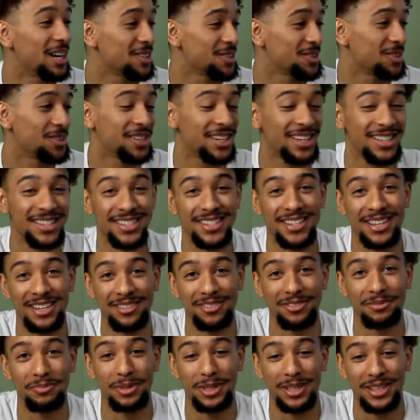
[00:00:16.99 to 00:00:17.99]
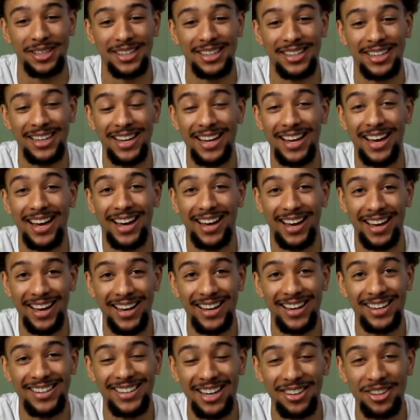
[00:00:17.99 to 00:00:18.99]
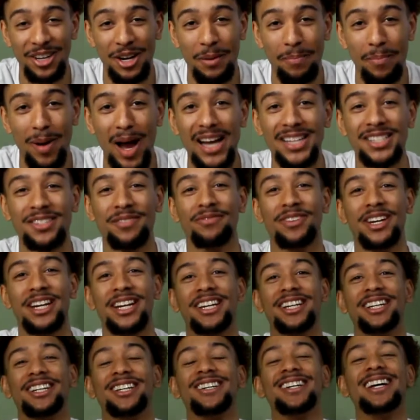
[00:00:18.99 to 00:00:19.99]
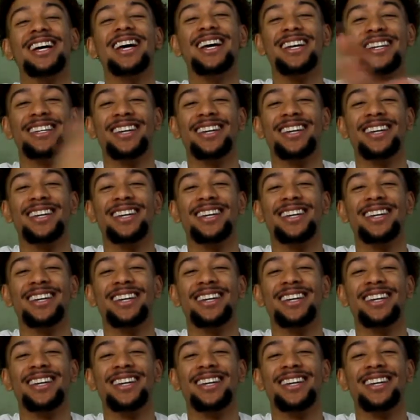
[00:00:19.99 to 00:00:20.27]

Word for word: I was going to get stuff, but hey, another unboxing video.